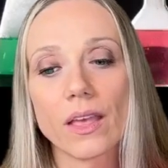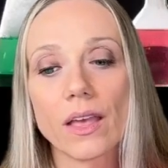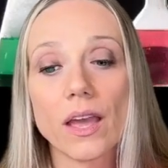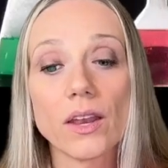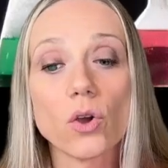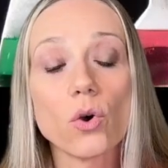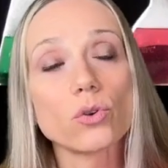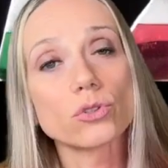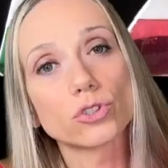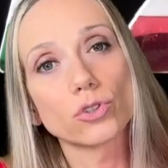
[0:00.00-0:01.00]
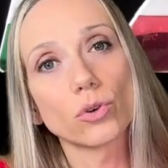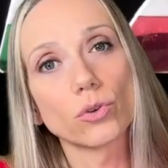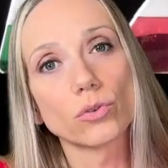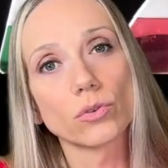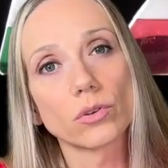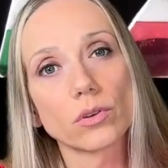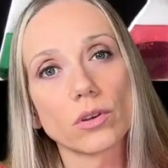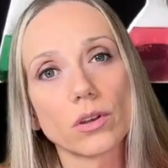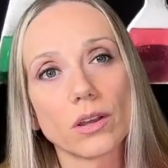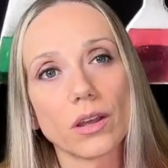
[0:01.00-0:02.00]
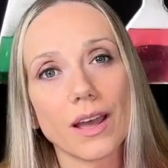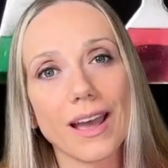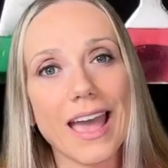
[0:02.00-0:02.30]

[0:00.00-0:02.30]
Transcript: And also, I